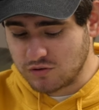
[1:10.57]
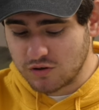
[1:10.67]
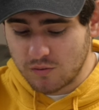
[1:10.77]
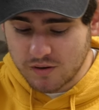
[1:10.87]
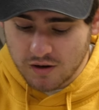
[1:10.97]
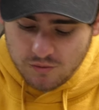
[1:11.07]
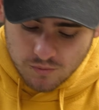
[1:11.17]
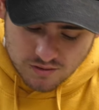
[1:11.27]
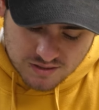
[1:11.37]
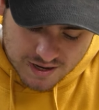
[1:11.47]
So in other
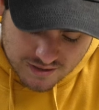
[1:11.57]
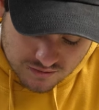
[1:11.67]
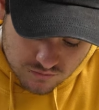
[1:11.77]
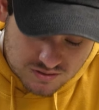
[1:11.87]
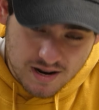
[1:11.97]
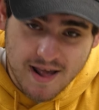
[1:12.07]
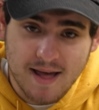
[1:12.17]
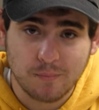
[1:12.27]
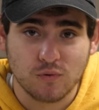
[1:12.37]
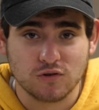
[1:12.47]
words, I can use an
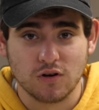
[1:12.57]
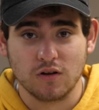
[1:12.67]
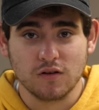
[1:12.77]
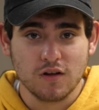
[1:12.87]
app, which I'll